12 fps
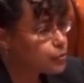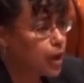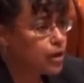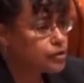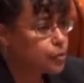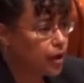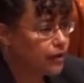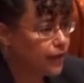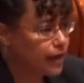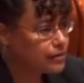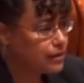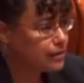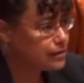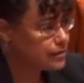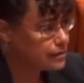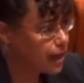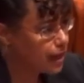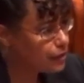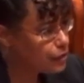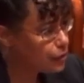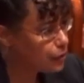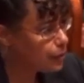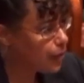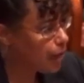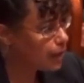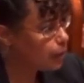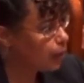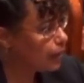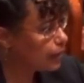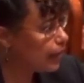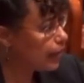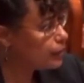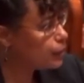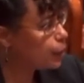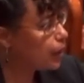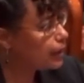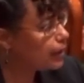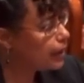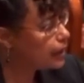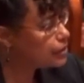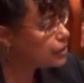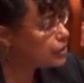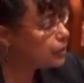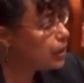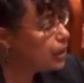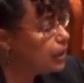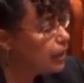well as what a vaccine is designed to do in the body, what it can do, what it can't do,